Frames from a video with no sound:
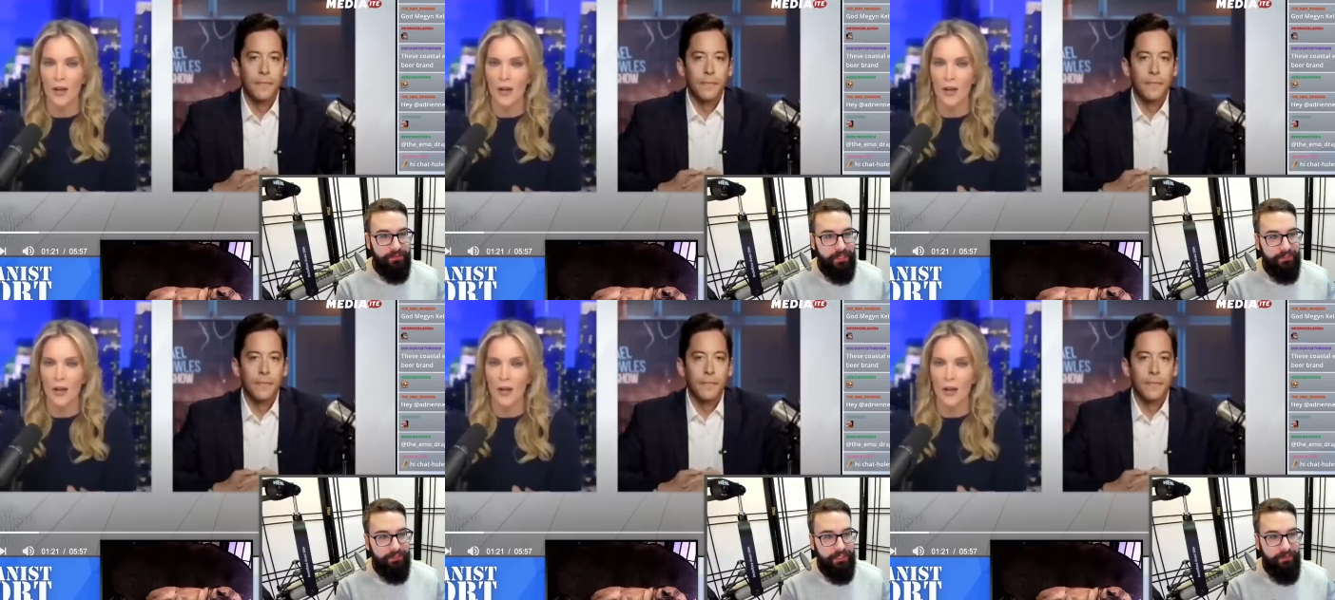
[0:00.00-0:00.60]
Speaker 1: has to
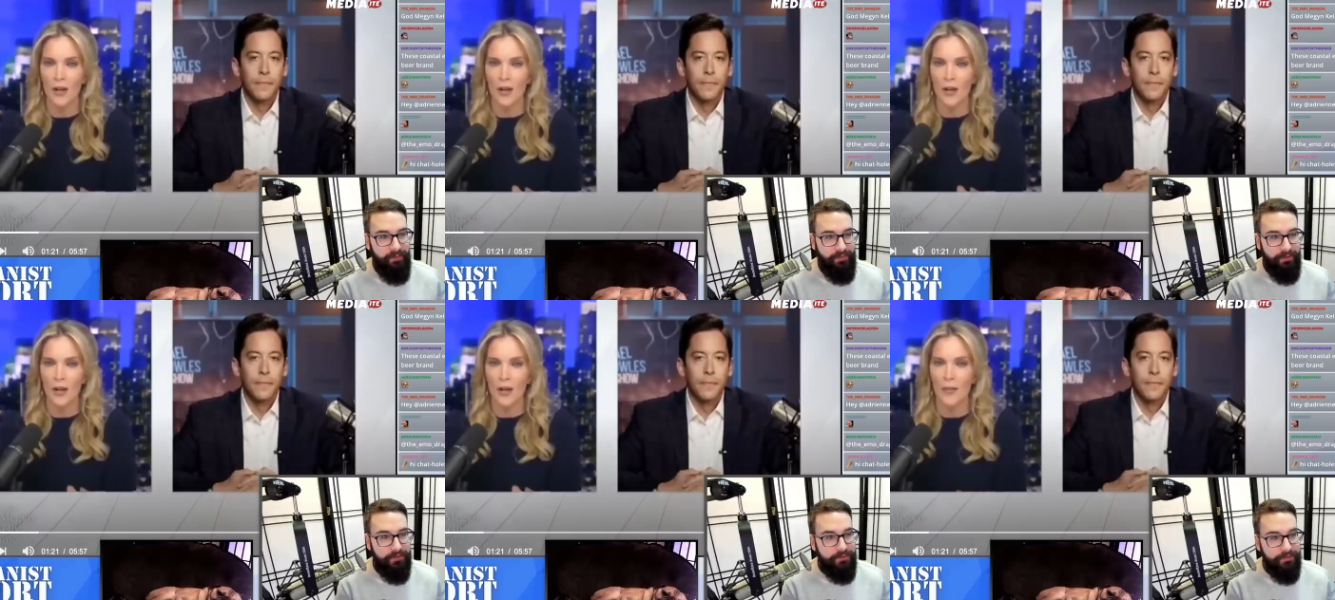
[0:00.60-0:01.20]
say about
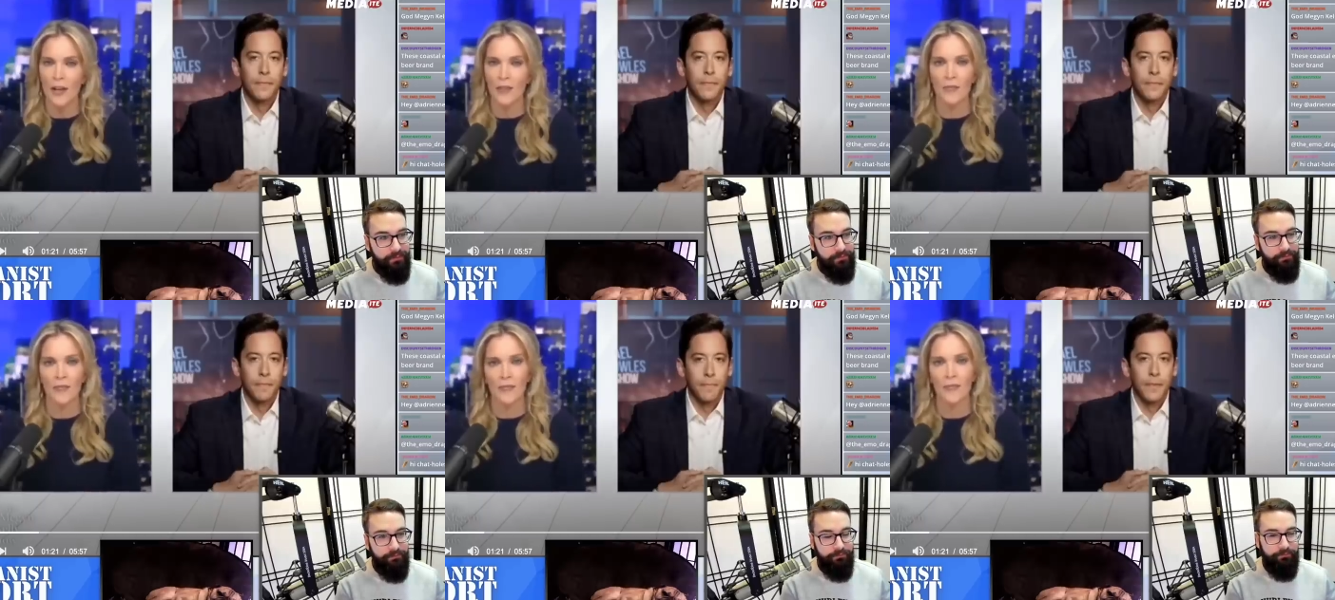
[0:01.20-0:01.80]
this. Michael.
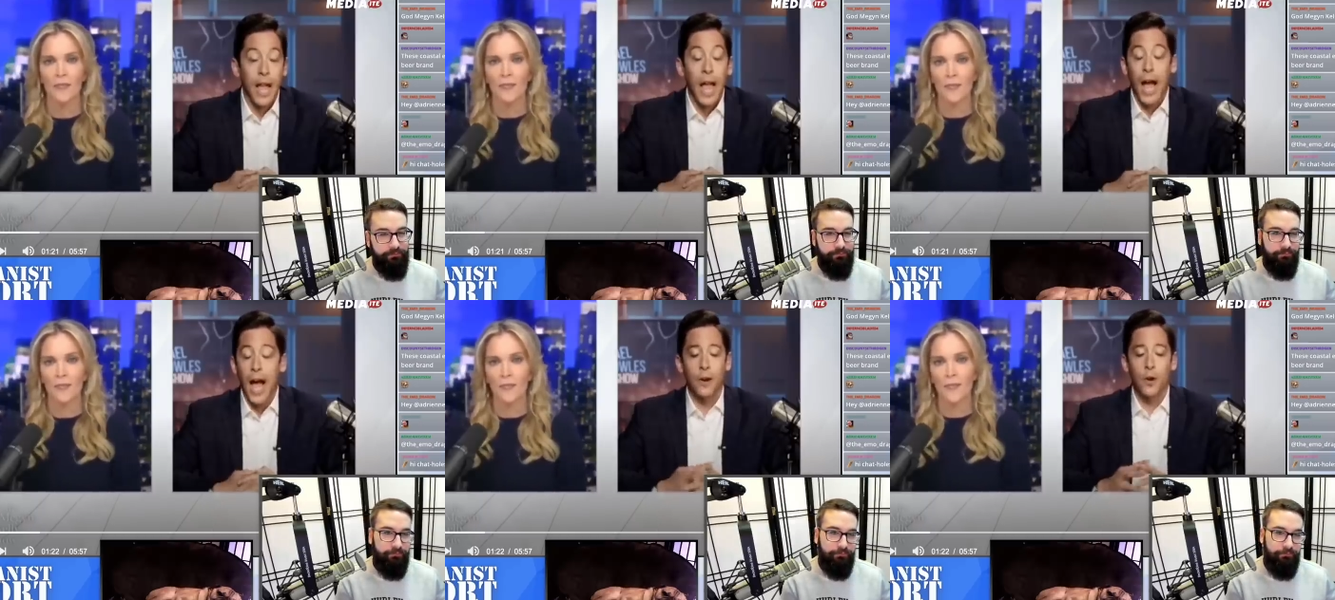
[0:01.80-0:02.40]
Speaker 2: I
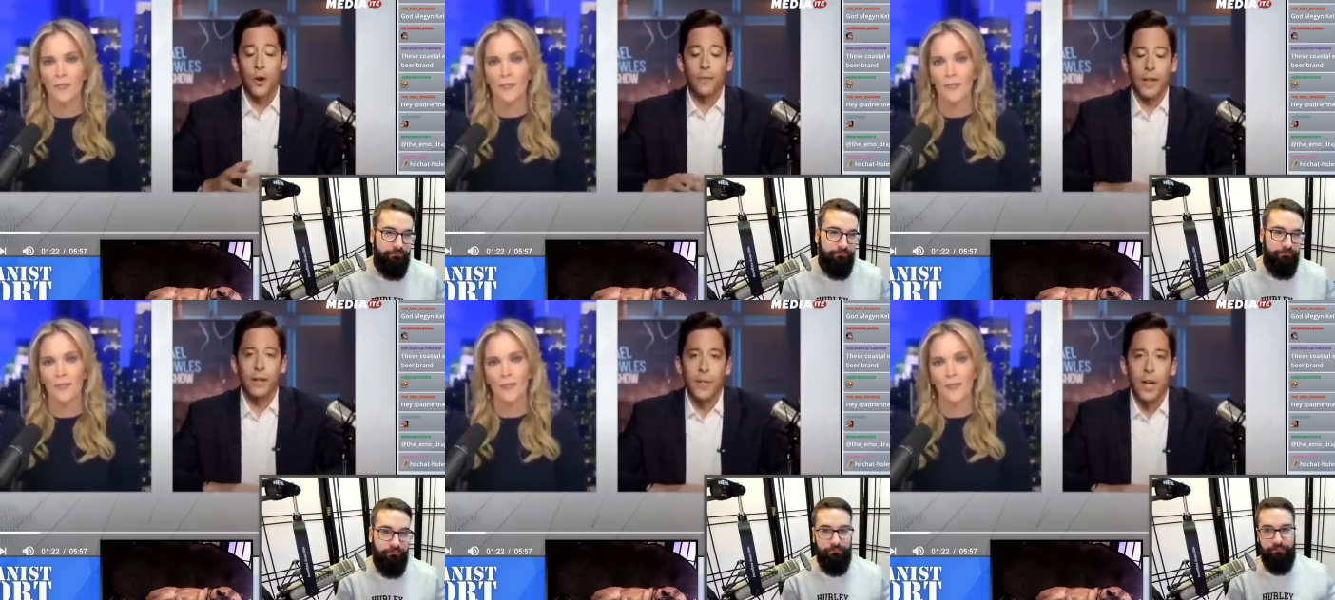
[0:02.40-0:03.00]
don't know if,
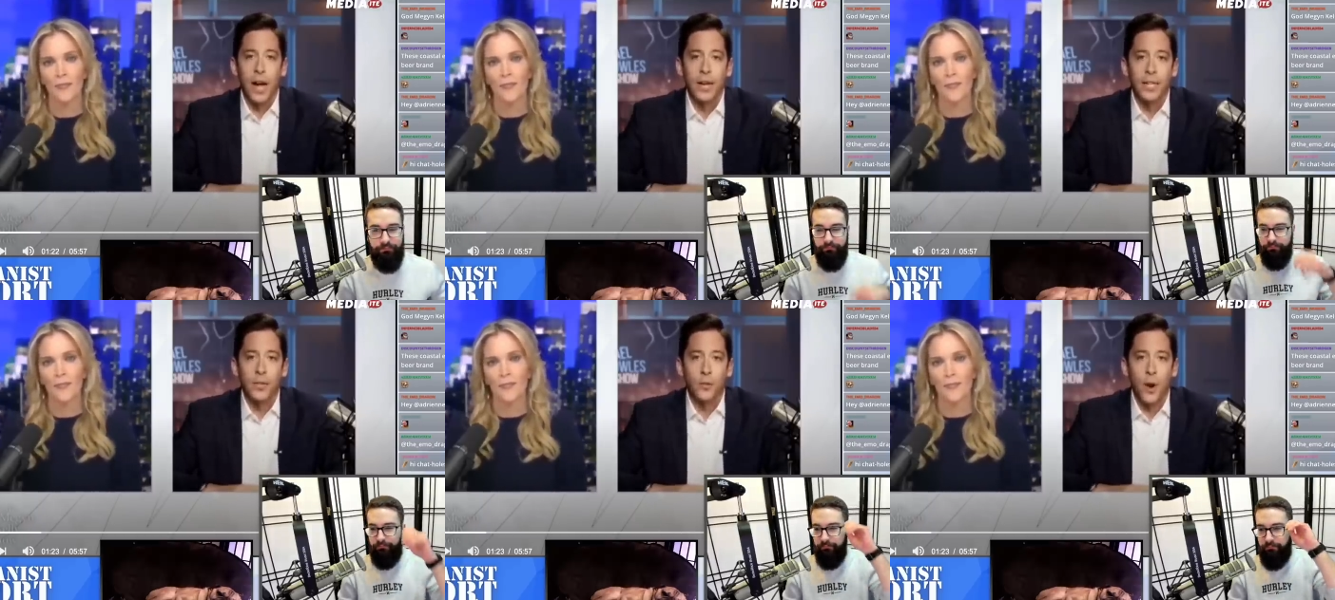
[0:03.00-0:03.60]
if Don is
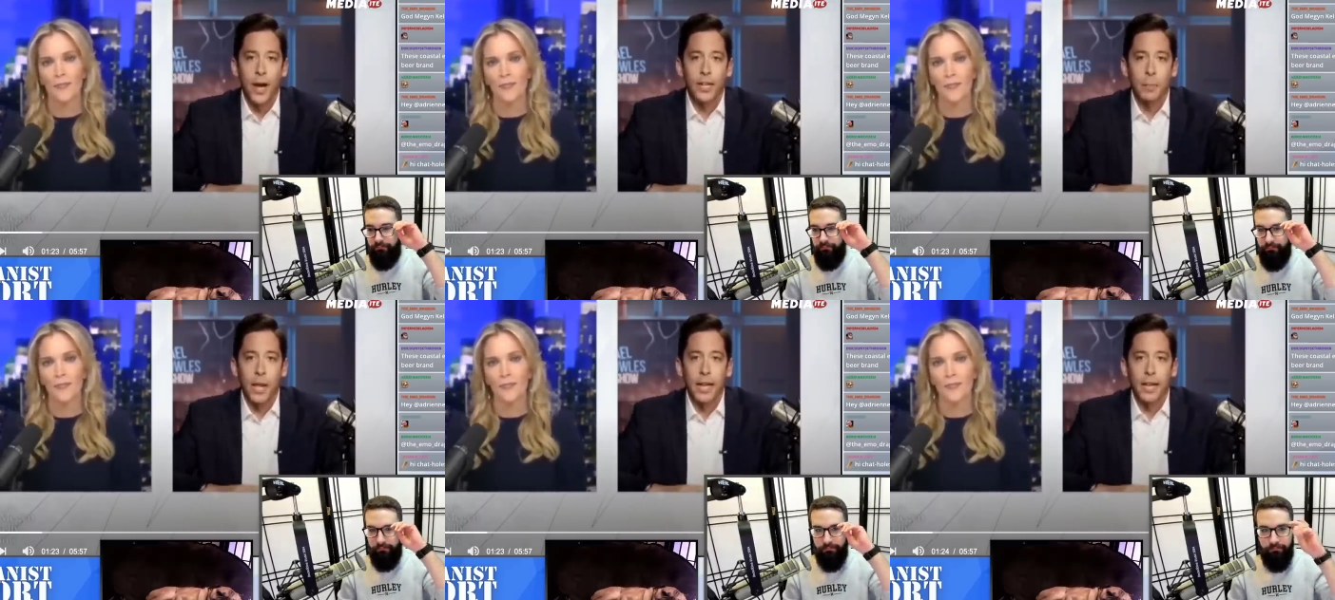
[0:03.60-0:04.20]
trying to
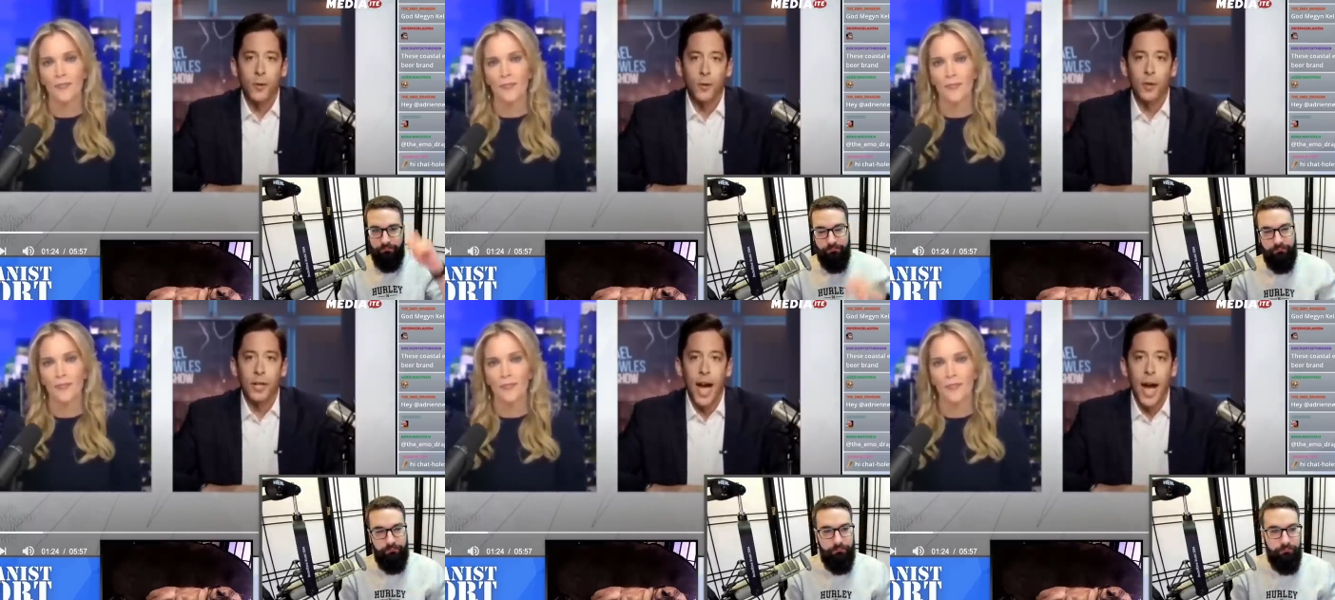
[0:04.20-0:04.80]
play a little good
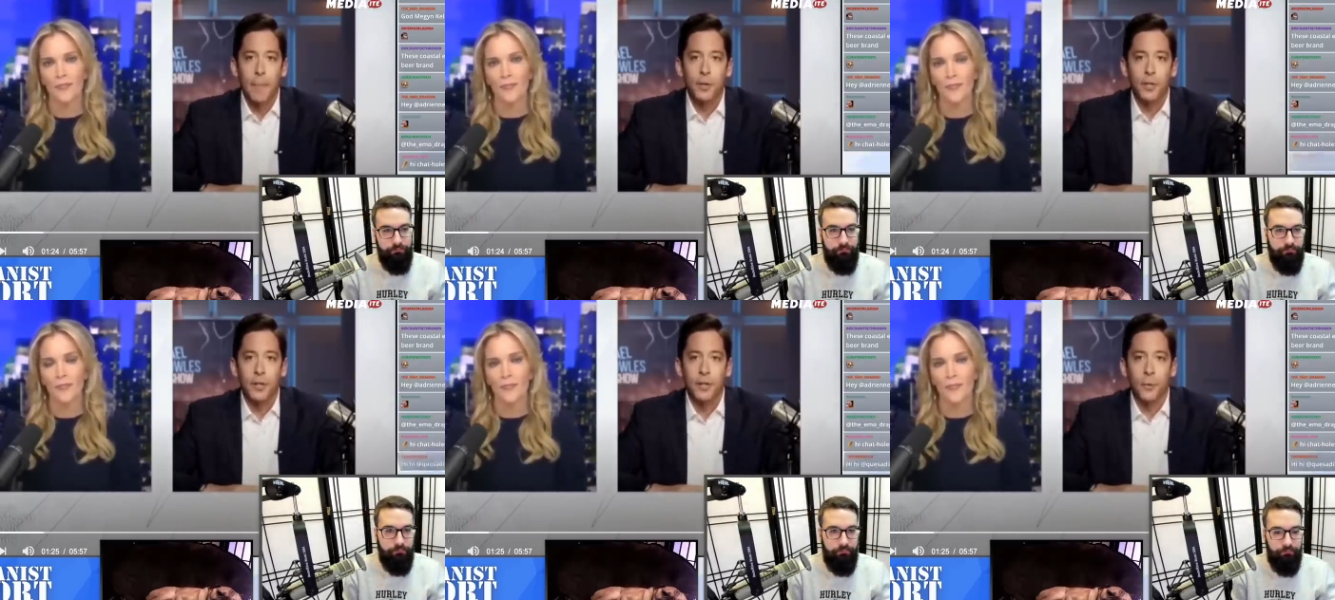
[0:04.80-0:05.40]
cop
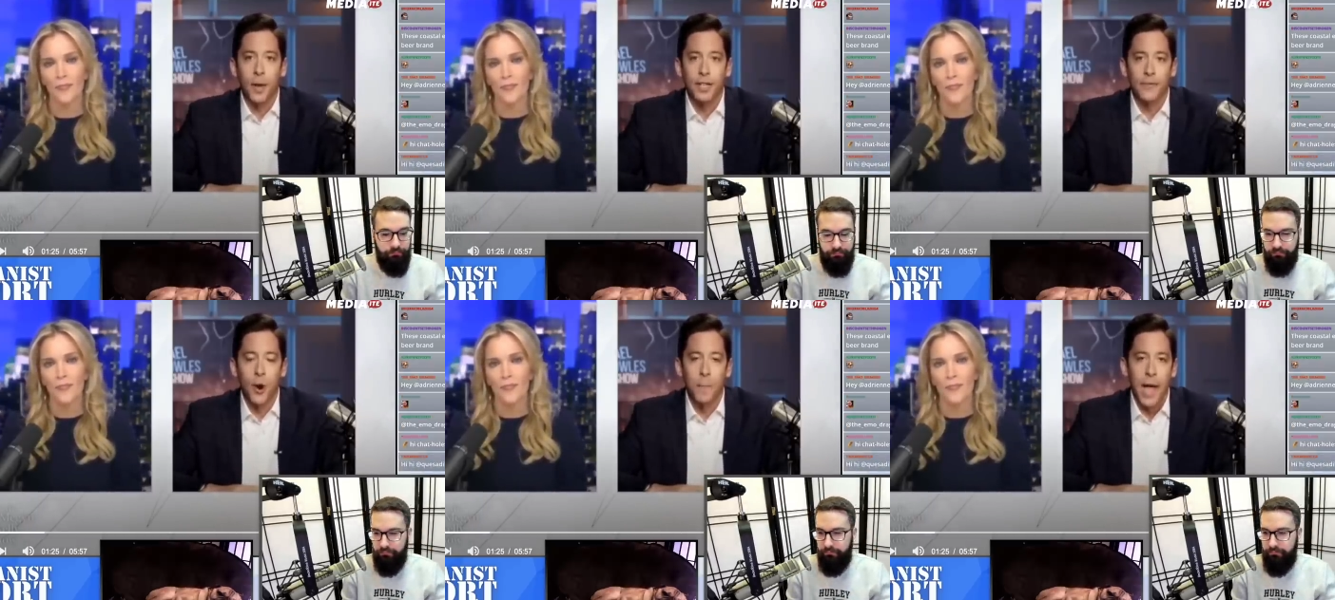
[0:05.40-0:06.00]
to the rest of
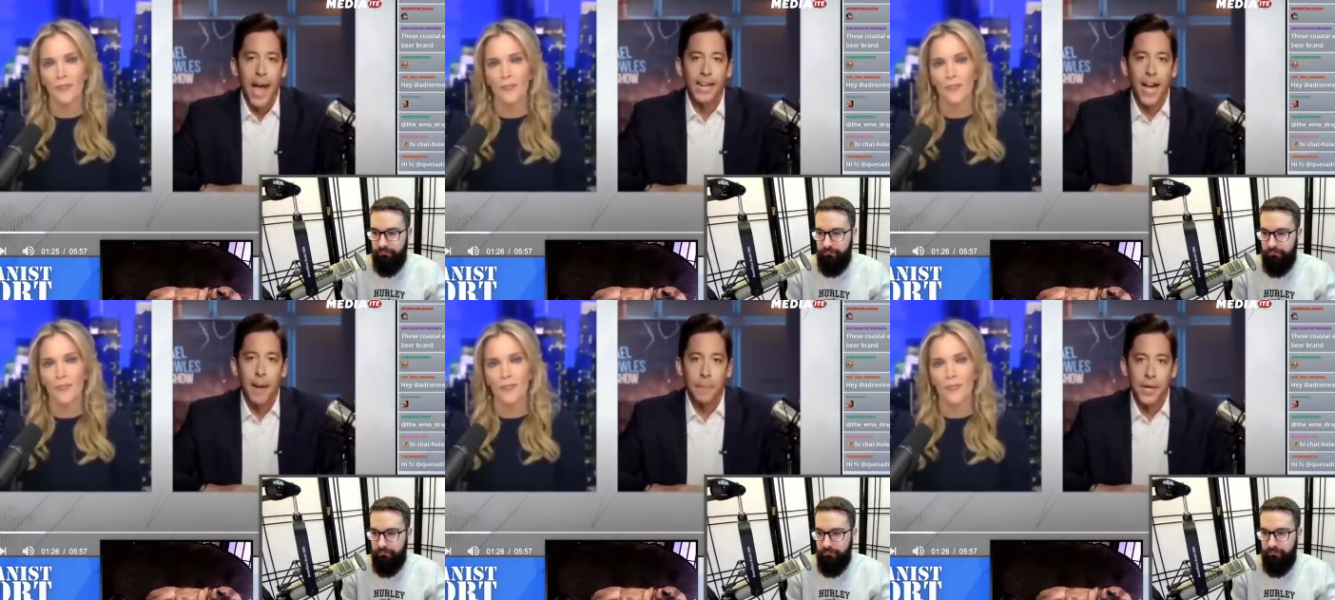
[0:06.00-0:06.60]
our bad
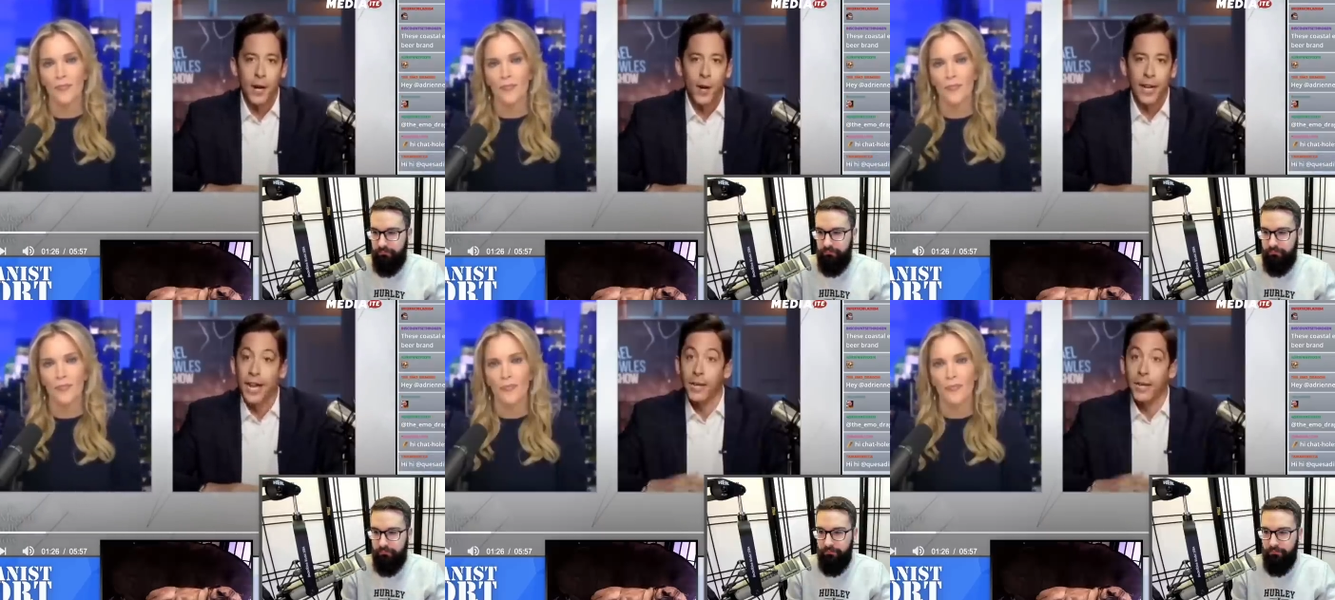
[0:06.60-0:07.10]
cop here and, and